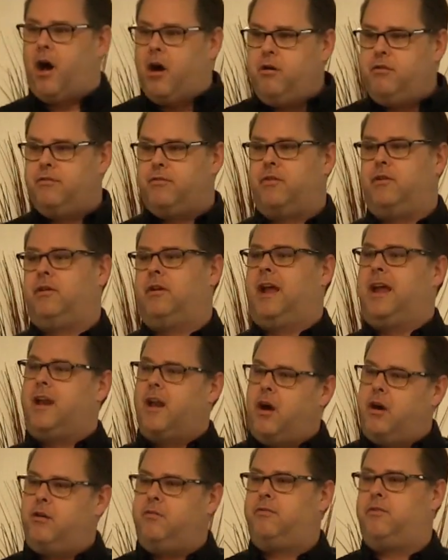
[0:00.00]
over and
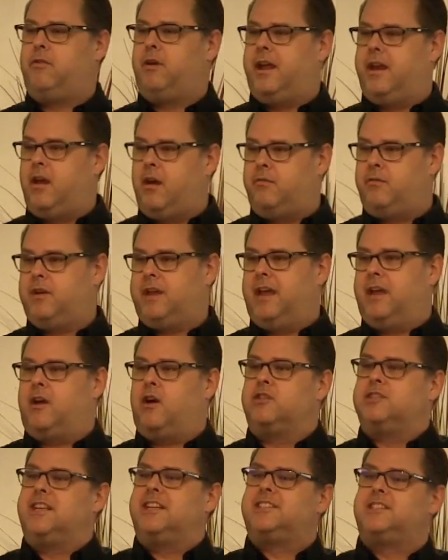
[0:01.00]
over and over again
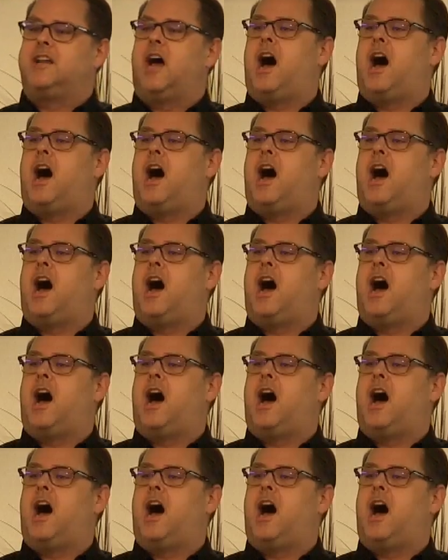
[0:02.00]
because it's